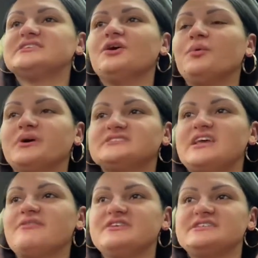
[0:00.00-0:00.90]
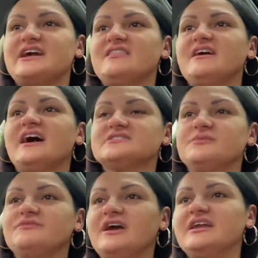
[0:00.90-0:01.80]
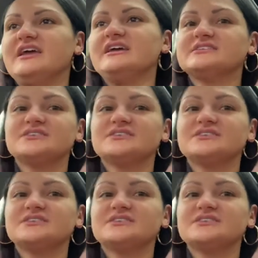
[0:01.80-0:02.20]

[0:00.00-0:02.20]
almost every day that hasn't been raining.